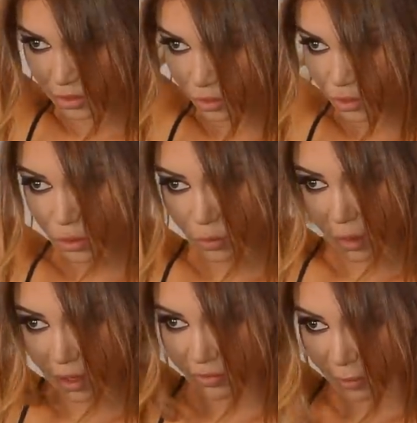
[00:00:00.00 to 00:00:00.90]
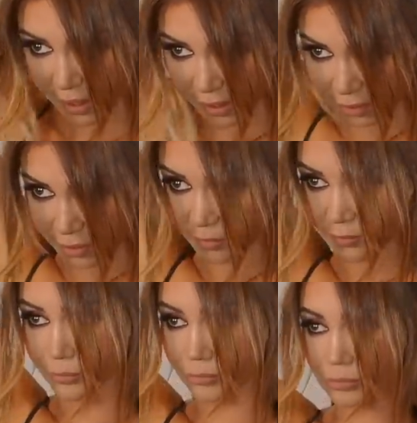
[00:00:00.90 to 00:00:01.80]
it's not too wide for my head
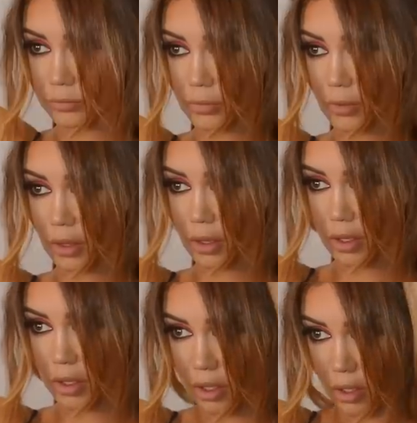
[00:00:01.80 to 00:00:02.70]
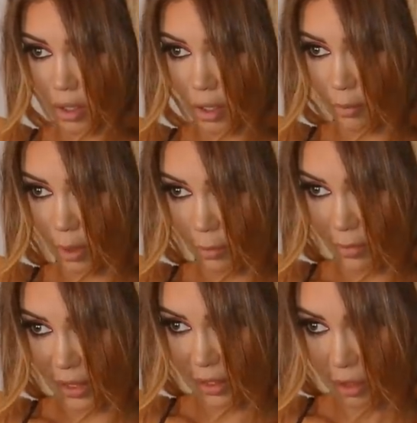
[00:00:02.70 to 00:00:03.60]
and pop
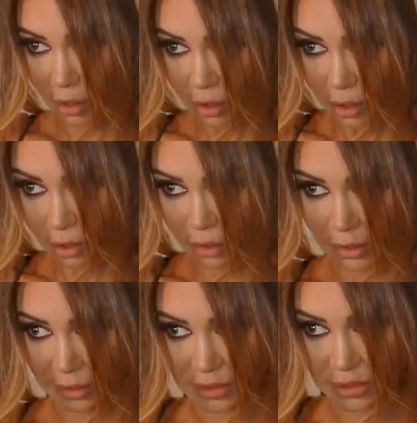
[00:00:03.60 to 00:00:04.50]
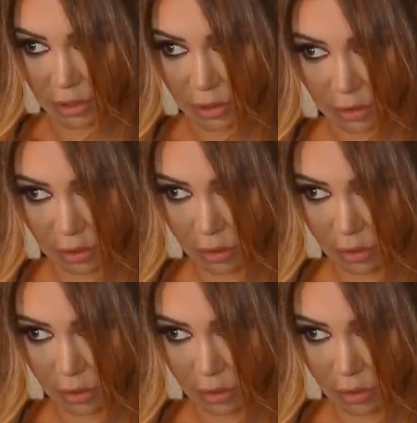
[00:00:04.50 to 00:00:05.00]
that like so.